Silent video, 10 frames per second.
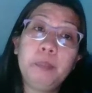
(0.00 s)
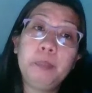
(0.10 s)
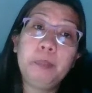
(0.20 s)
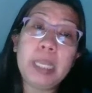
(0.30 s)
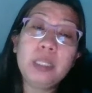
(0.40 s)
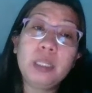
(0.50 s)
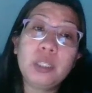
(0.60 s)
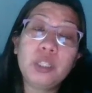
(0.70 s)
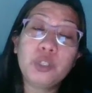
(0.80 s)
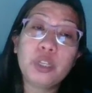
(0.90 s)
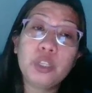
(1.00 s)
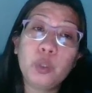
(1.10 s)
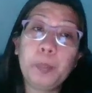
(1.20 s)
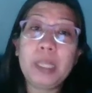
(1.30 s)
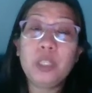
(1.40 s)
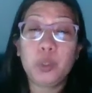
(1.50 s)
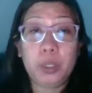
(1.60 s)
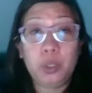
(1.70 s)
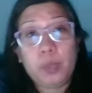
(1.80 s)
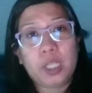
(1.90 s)
base resistor is open, so
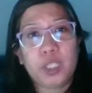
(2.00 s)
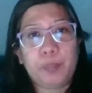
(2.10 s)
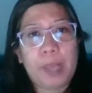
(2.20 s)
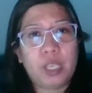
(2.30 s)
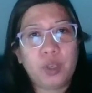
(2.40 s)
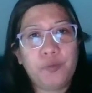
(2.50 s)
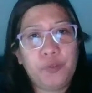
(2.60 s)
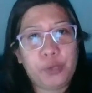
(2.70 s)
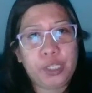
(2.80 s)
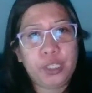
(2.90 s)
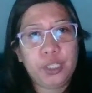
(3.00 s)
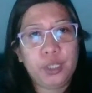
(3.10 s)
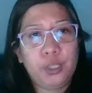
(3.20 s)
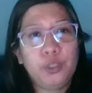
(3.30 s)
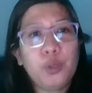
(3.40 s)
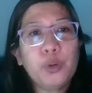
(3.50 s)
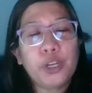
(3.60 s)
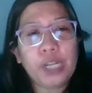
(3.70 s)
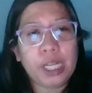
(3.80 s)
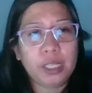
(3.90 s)
what do we expect? Of course, no
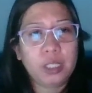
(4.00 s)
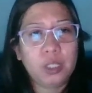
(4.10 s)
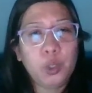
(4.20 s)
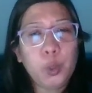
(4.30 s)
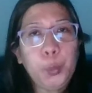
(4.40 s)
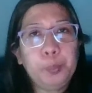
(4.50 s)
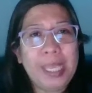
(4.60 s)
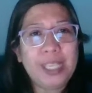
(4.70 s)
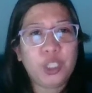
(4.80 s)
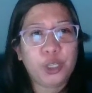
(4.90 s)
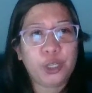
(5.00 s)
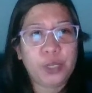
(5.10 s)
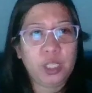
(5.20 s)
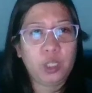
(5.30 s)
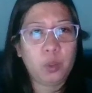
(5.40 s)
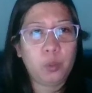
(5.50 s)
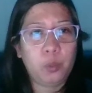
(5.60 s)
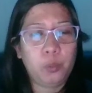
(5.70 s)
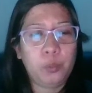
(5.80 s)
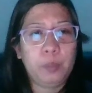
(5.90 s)
current, no base current
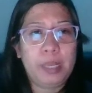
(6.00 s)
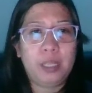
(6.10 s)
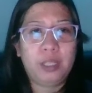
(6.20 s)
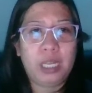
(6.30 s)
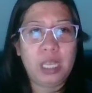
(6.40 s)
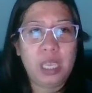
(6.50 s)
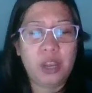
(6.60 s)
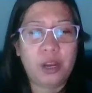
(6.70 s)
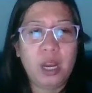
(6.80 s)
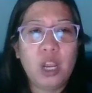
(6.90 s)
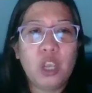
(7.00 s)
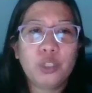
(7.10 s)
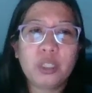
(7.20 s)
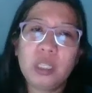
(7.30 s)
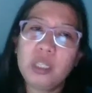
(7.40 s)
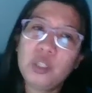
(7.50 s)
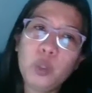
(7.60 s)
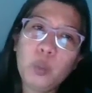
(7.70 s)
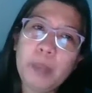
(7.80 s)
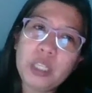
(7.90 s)
would be entering here. So since
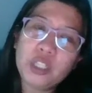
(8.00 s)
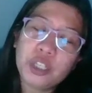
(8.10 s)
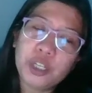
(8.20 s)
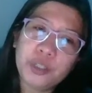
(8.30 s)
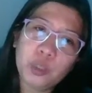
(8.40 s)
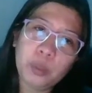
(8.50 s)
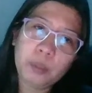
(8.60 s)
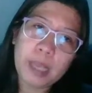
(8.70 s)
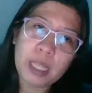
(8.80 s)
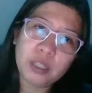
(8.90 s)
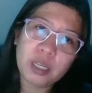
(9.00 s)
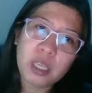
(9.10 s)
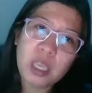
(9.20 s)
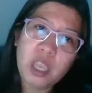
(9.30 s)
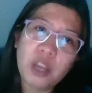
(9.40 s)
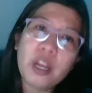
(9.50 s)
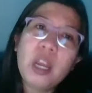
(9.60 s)
no base current will be entering here,